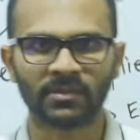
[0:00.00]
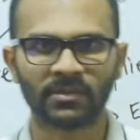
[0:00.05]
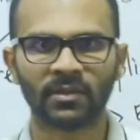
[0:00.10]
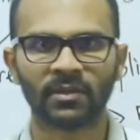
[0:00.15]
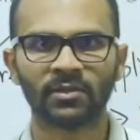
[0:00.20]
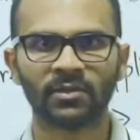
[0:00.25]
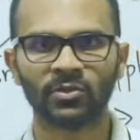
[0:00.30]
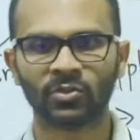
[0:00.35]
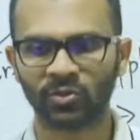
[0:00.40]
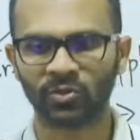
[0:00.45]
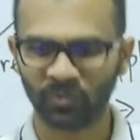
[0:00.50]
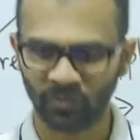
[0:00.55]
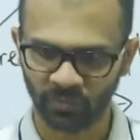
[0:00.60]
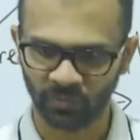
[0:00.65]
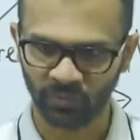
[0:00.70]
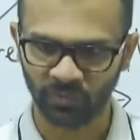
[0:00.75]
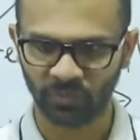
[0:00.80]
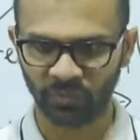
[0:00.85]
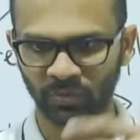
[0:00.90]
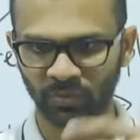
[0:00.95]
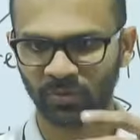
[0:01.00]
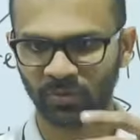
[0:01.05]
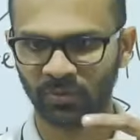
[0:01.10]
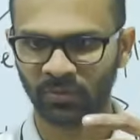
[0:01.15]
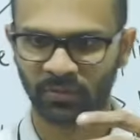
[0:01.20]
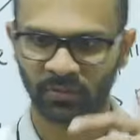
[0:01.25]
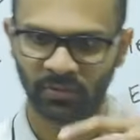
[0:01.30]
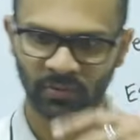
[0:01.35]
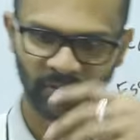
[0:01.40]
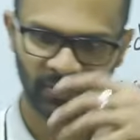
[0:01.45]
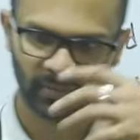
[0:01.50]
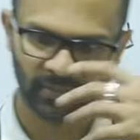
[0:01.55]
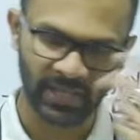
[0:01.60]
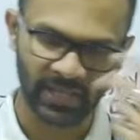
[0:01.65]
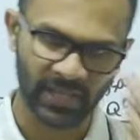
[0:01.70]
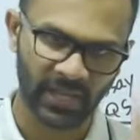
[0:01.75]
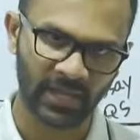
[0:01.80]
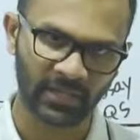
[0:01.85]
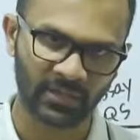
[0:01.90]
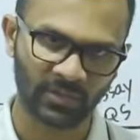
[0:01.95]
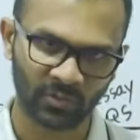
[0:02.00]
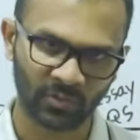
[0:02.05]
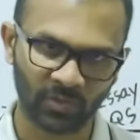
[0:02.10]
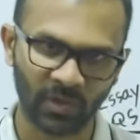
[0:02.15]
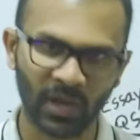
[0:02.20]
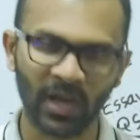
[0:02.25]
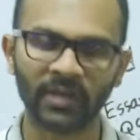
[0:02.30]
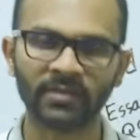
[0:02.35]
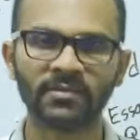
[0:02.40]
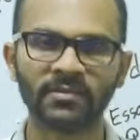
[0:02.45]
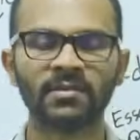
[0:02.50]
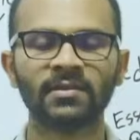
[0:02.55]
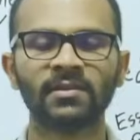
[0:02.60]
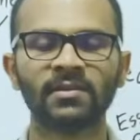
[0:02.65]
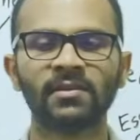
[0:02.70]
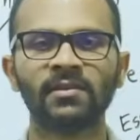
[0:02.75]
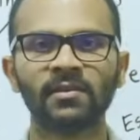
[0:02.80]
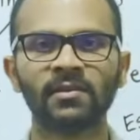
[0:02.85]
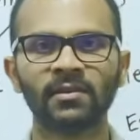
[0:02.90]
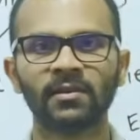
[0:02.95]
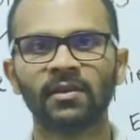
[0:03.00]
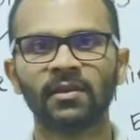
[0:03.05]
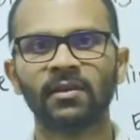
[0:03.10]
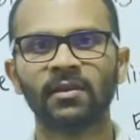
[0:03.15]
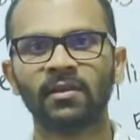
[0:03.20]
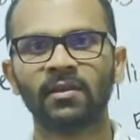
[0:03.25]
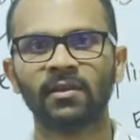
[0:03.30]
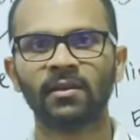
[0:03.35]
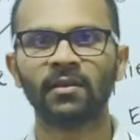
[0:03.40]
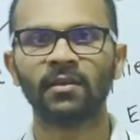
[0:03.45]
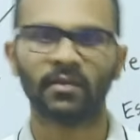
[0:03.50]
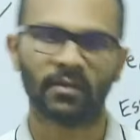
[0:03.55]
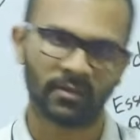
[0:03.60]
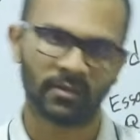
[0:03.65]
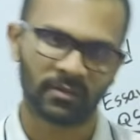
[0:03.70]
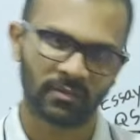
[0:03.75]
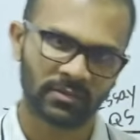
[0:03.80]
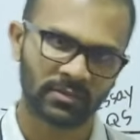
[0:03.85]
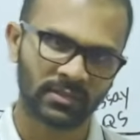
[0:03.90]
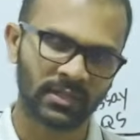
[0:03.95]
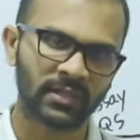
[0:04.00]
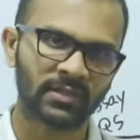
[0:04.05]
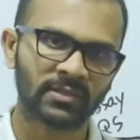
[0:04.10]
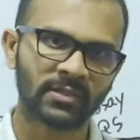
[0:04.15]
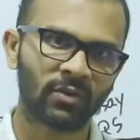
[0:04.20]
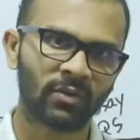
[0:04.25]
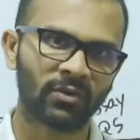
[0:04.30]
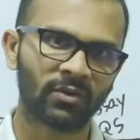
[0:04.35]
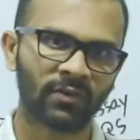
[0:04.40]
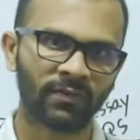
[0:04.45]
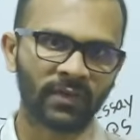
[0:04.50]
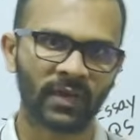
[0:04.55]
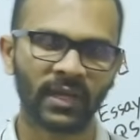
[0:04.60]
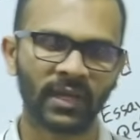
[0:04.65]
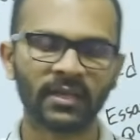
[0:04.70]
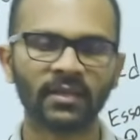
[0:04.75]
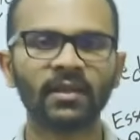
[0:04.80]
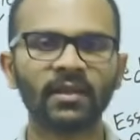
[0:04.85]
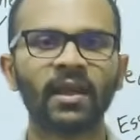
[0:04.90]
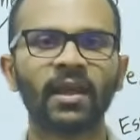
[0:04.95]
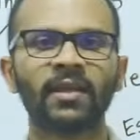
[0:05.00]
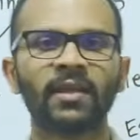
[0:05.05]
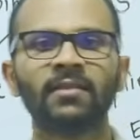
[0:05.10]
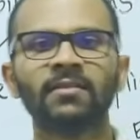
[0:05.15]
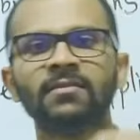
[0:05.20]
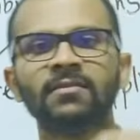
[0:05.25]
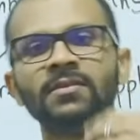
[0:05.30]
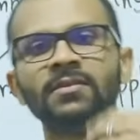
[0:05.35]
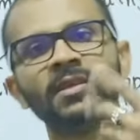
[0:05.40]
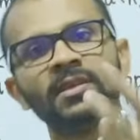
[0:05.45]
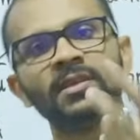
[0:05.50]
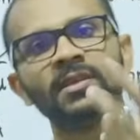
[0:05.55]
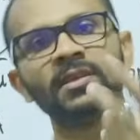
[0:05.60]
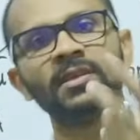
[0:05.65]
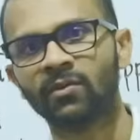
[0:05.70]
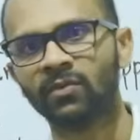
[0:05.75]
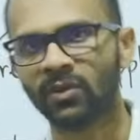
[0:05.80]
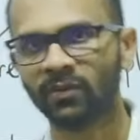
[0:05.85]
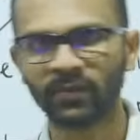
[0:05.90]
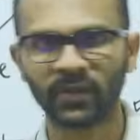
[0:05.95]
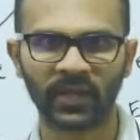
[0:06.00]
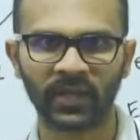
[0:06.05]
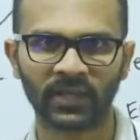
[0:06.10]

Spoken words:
So they had to answer 6 out of 9 and 6 out of 9.